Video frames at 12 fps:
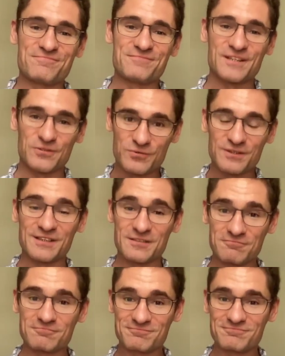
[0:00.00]
really
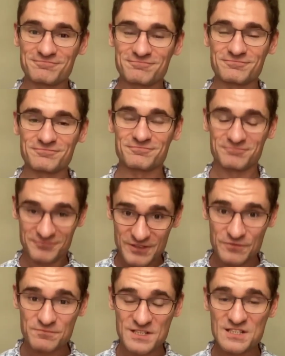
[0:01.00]

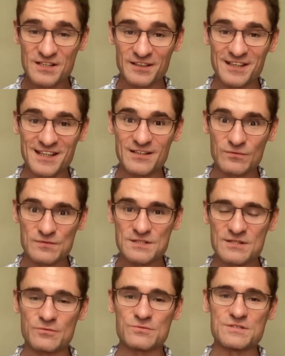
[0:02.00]
sunk in and
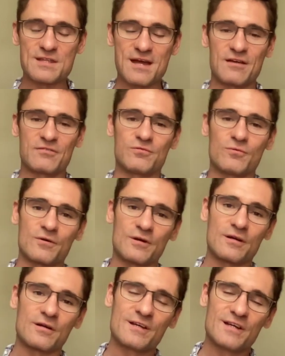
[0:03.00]
was there for
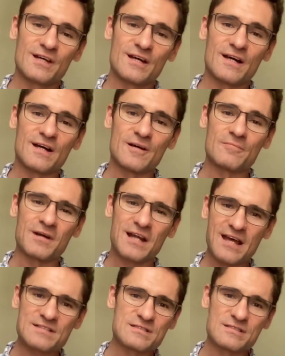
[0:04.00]
her, I'd
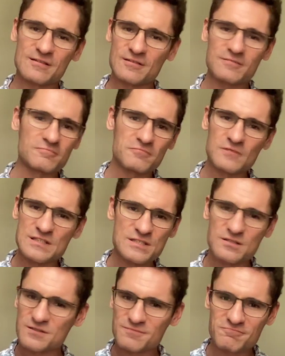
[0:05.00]
asked,
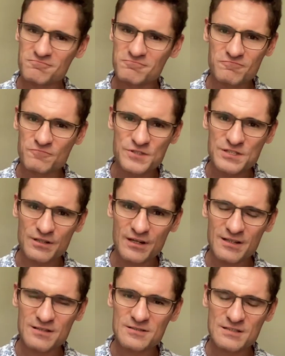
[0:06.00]
was there
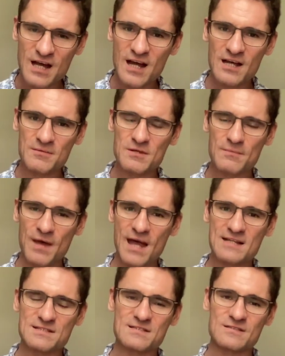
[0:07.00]
any time in the
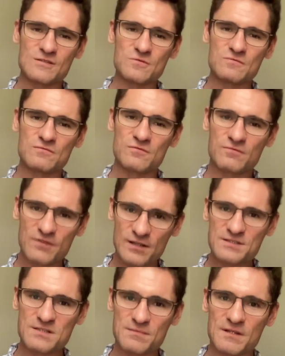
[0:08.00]
past that you
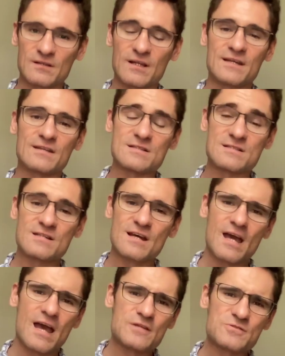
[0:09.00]
felt something like this?
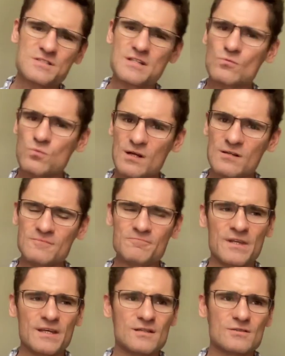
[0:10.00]
And she said, well,
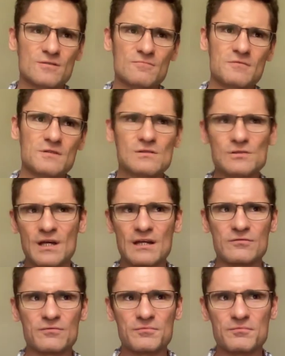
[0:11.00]
she kind
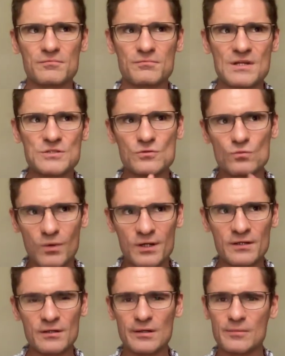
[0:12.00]
of mentioned
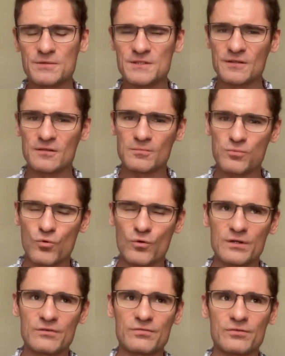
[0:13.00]
one particular
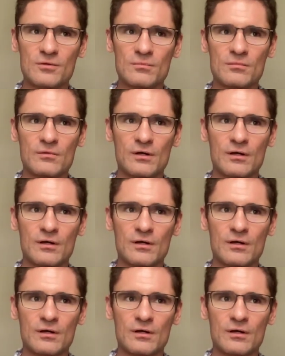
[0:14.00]
point from